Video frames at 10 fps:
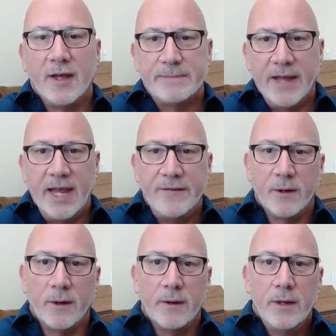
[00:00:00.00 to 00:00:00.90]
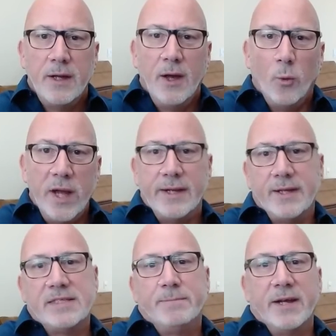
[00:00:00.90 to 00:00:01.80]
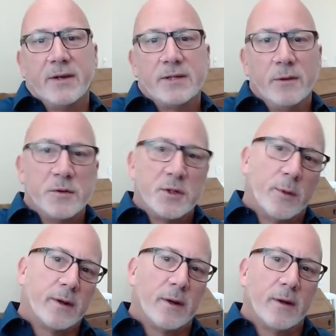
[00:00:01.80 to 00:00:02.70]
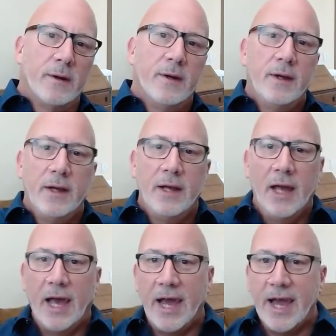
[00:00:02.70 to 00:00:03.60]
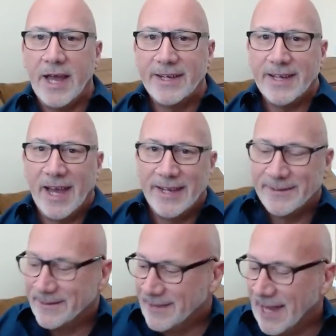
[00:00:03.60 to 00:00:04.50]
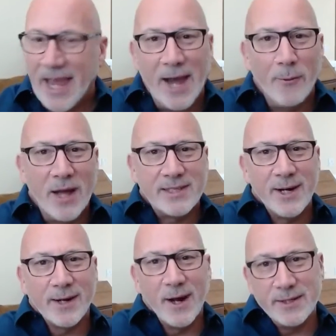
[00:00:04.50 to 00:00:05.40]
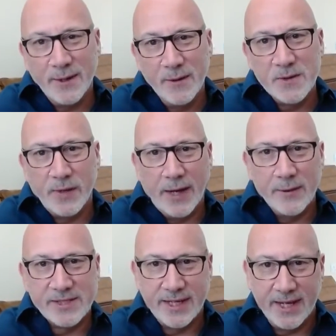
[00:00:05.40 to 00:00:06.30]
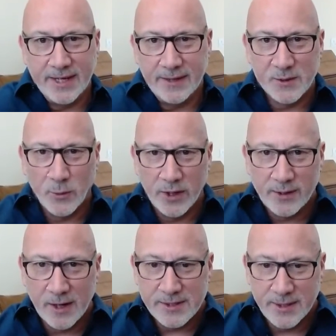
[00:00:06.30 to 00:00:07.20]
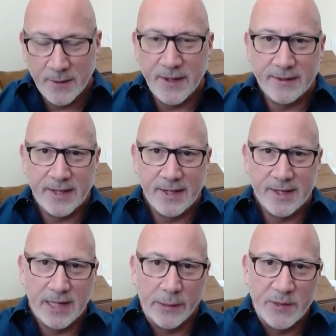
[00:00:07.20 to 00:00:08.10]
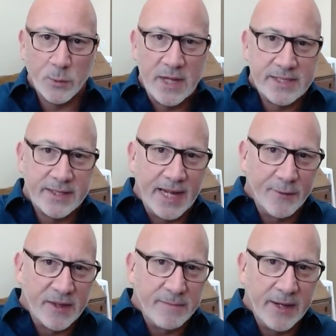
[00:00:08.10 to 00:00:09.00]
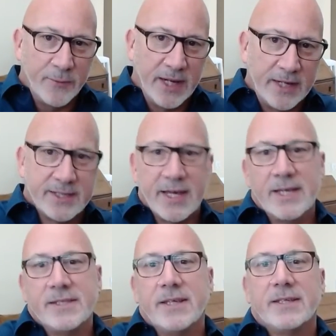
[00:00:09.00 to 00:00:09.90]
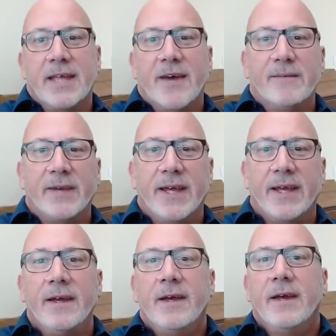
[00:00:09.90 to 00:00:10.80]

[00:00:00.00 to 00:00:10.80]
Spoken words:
behavior witnessed by your social worker. I watched a lot of cartoons when I was a kid, and there's one cartoon that has always resonated with me when I discuss this, and that would be,